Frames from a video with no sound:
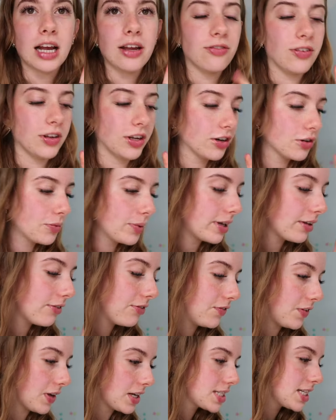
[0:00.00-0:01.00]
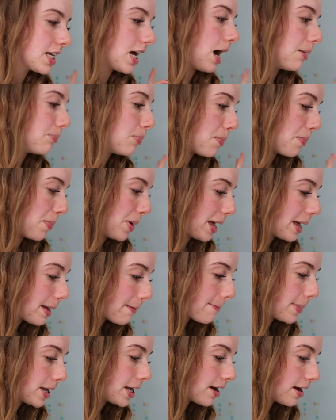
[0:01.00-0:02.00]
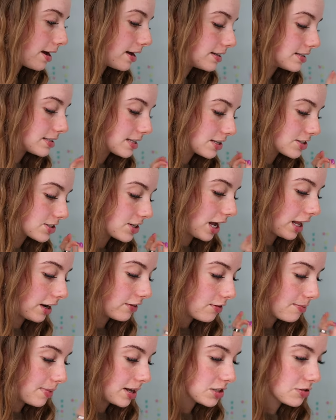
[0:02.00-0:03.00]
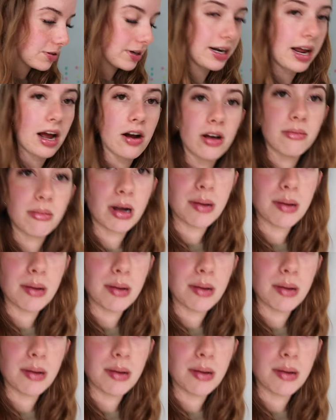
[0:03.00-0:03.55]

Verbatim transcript: I figured we could fix it up a bit because it's kind of a mess right now in